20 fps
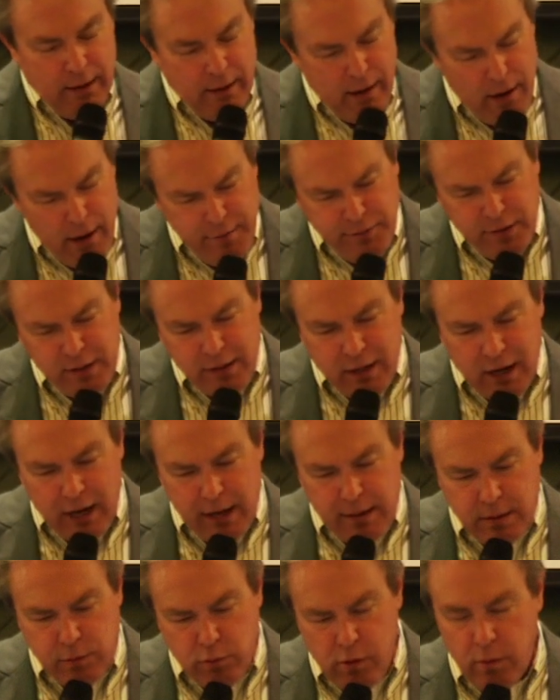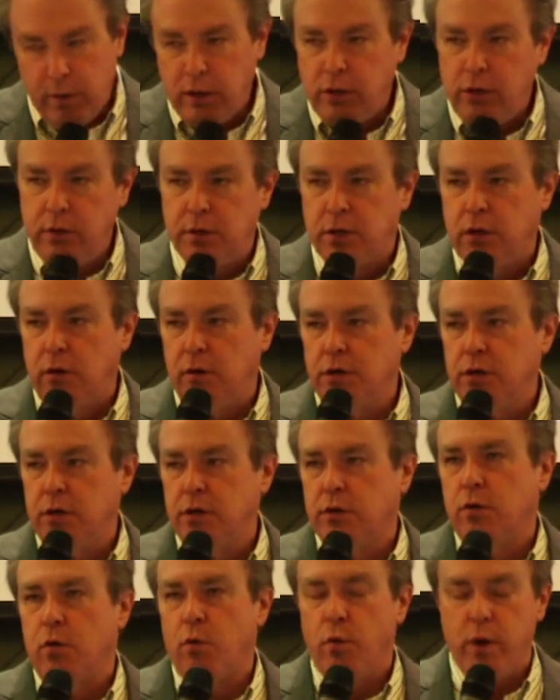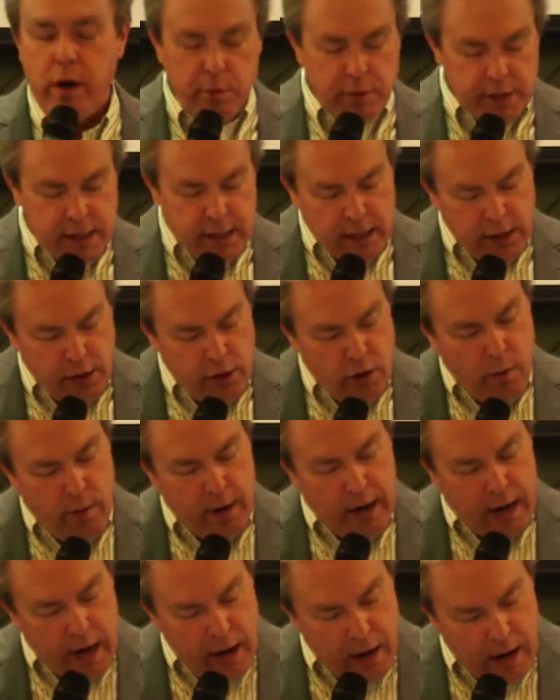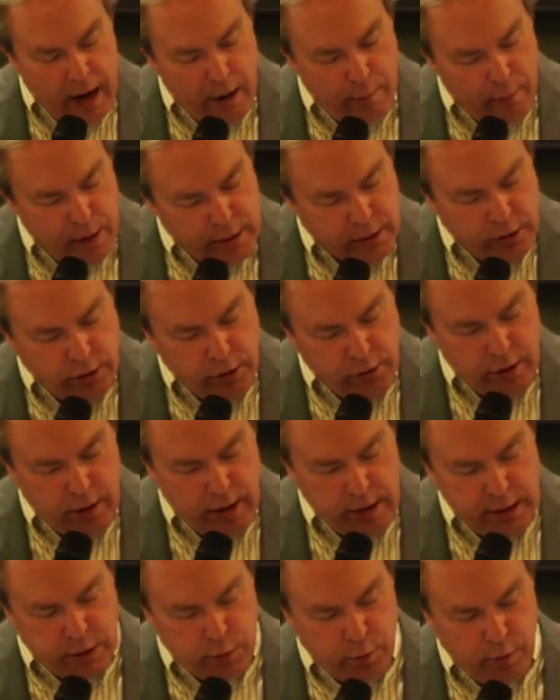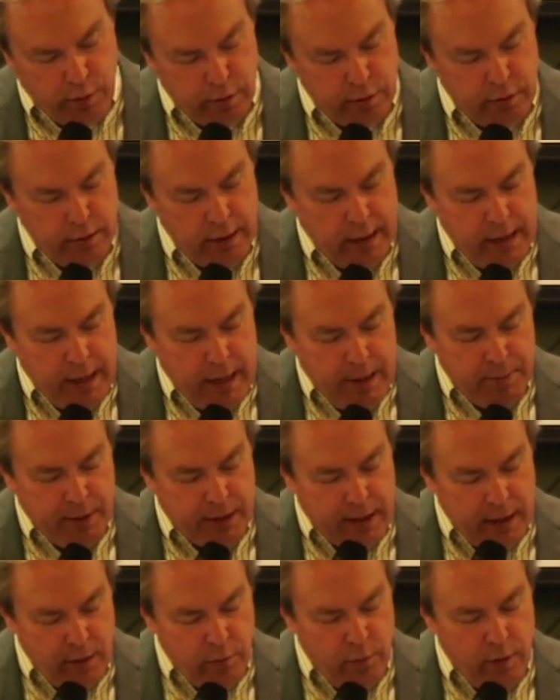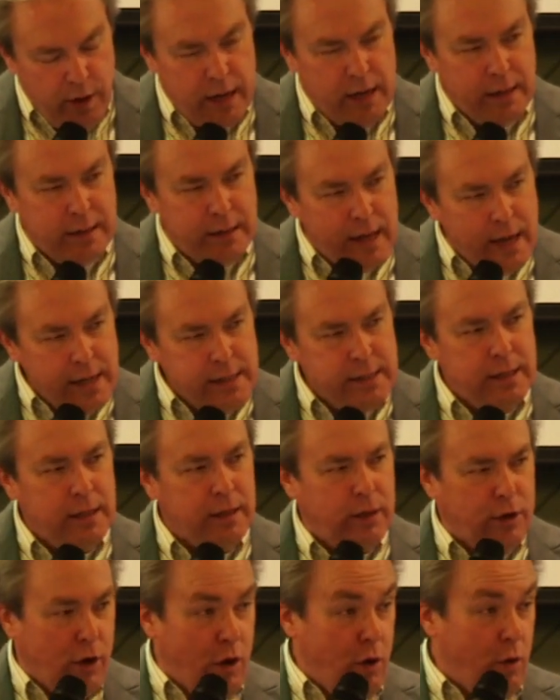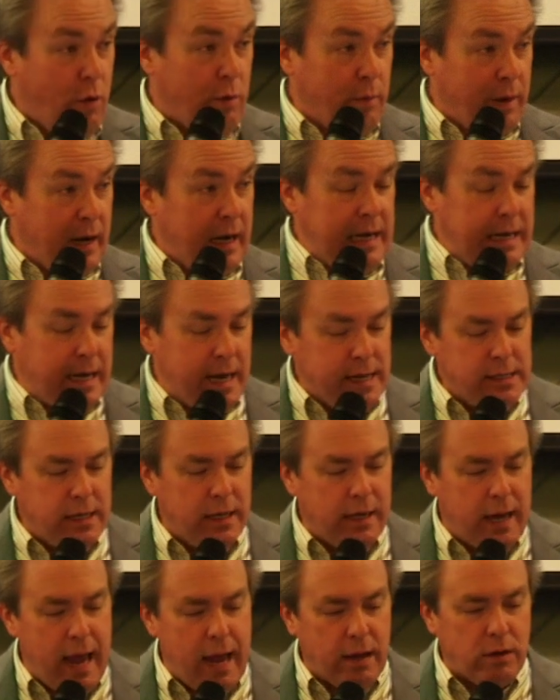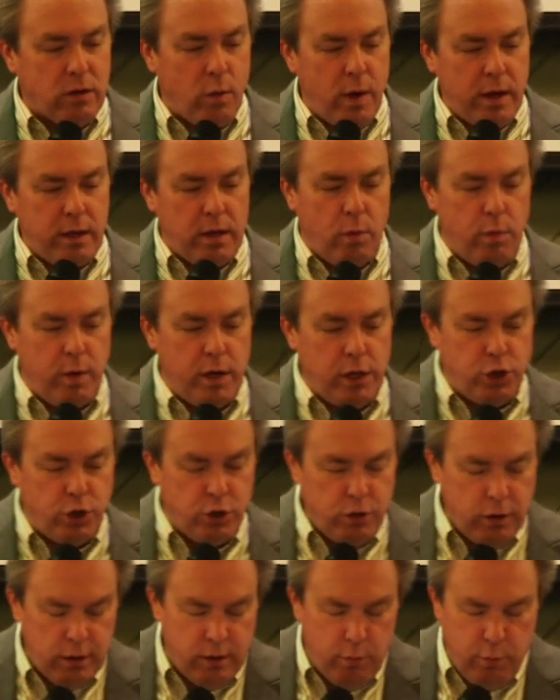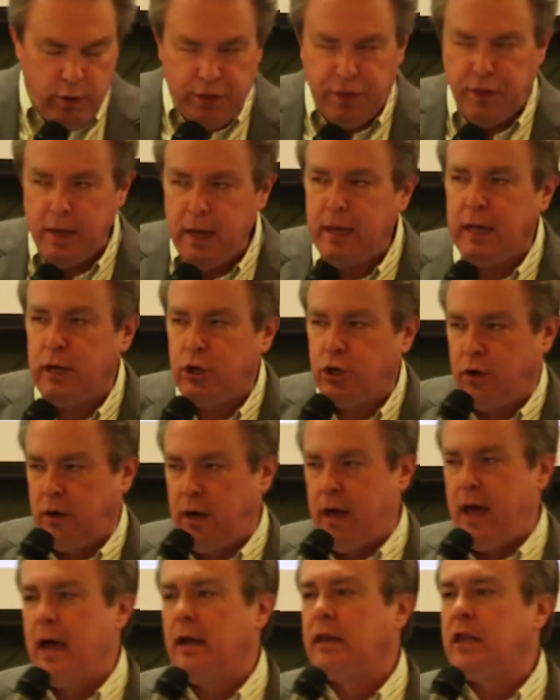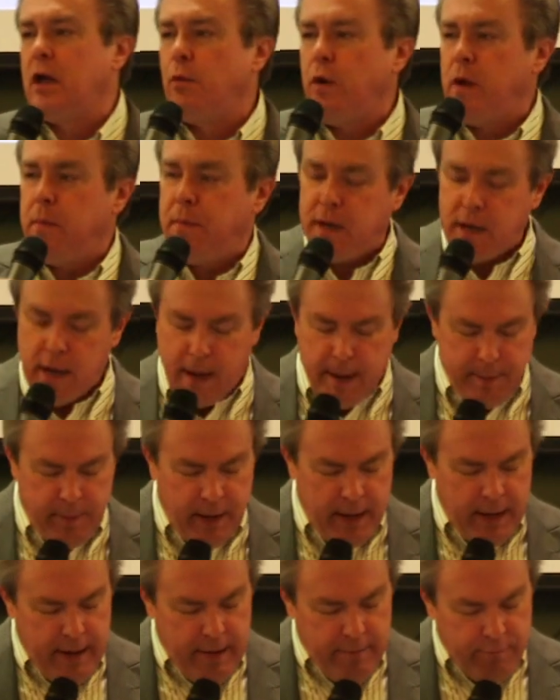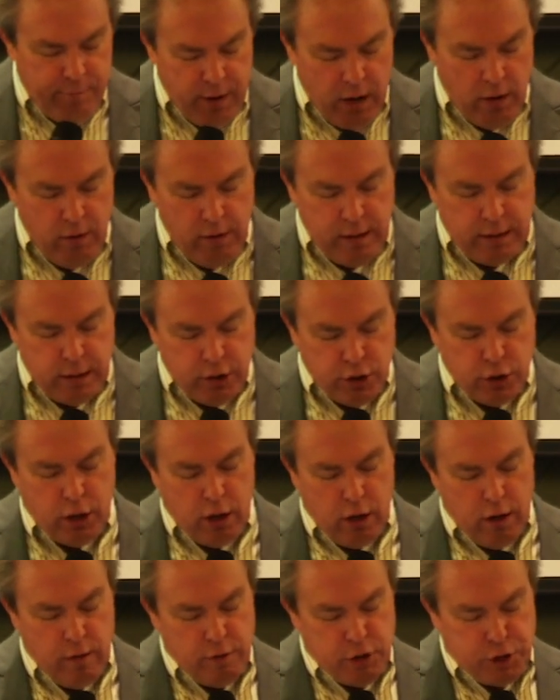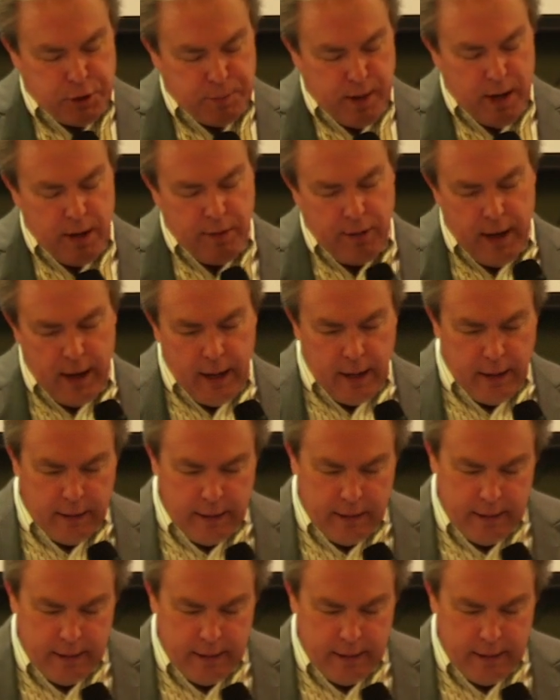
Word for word: Oftentimes, what we do as Christians, we will say, you know what, I, I want to do God's will, but then when it doesn't go and when He doesn't act the way that we should, we think He should act, then we become very discouraged by that.